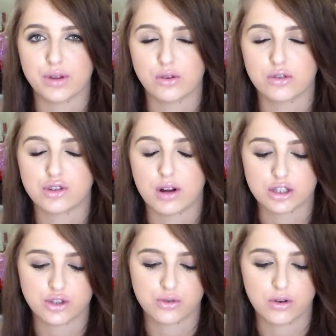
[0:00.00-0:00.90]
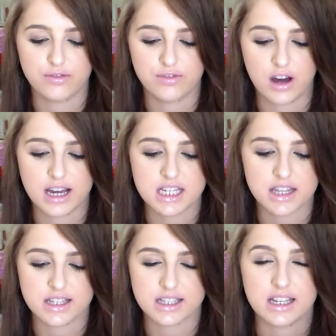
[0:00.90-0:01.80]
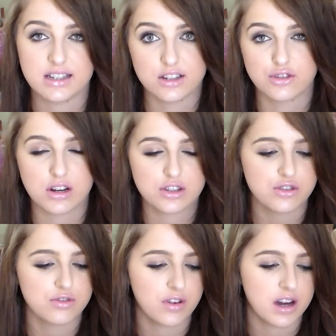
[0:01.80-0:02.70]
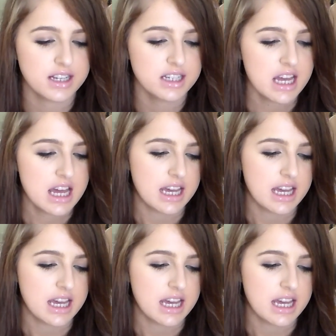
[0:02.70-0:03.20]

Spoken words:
really good drugstore find, and this is a drugstore find,